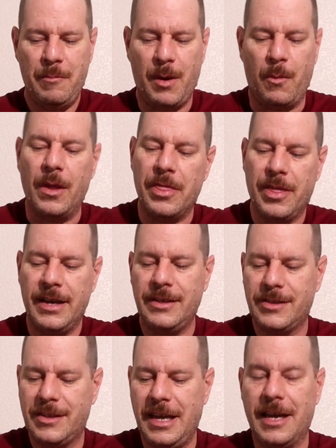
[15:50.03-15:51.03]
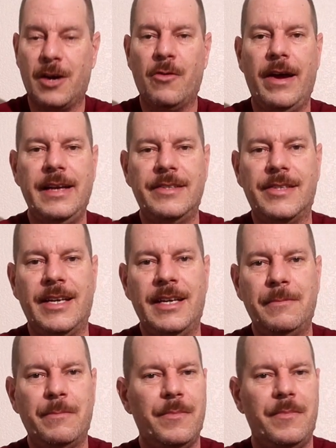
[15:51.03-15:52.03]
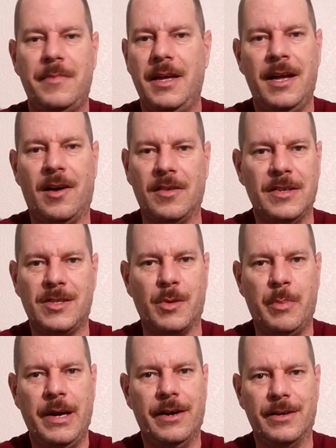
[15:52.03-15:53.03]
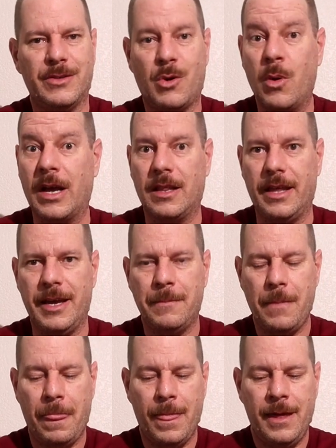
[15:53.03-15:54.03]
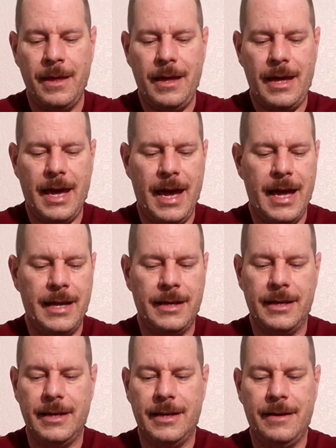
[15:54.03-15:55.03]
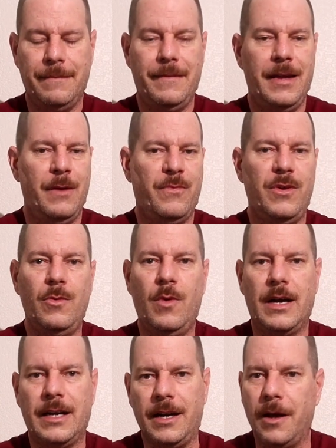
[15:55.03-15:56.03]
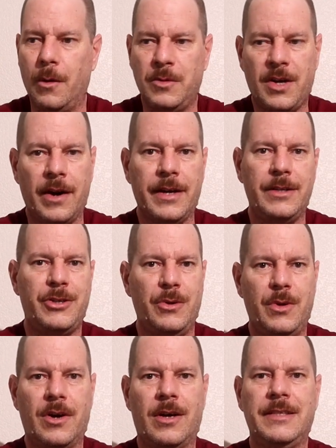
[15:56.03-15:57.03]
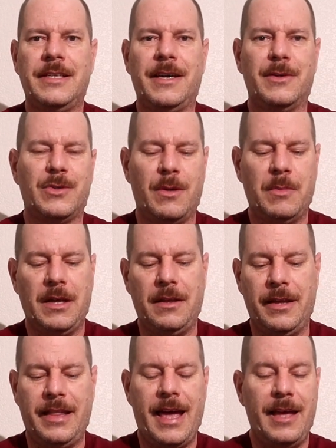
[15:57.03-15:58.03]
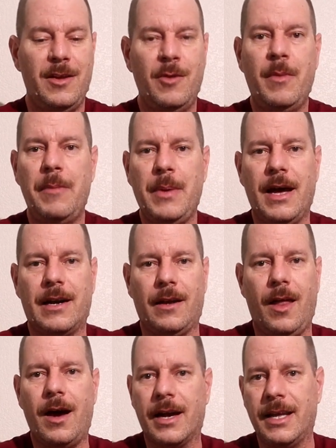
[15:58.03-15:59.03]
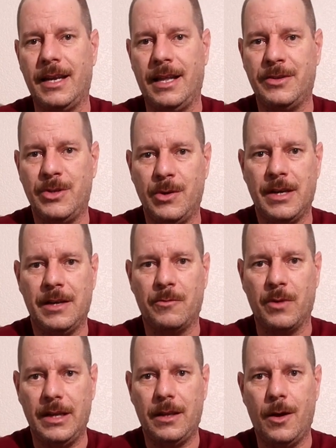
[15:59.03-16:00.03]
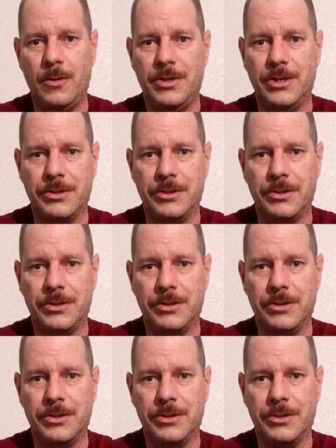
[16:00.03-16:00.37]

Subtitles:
But when things get crazy, it all disappears quickly. And if you wanted to go target shoot or hunting or something like that, you might be out of luck unless you can reload